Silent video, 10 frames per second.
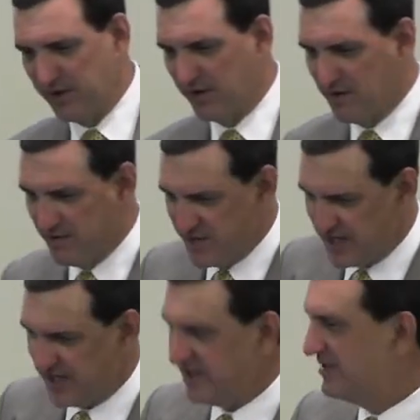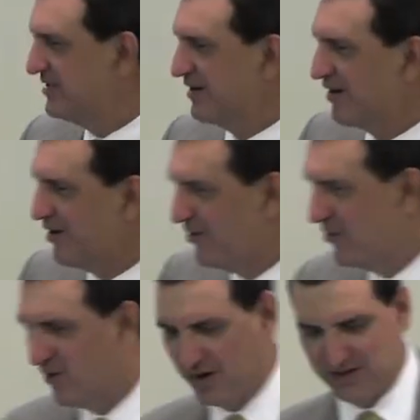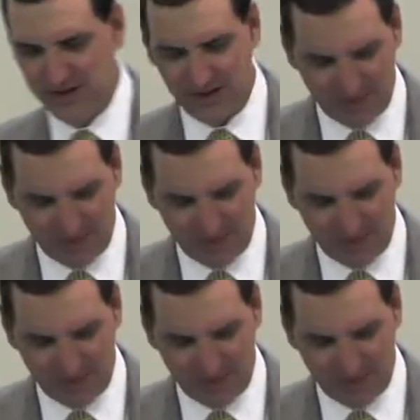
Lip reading: their own needs, their own wants, and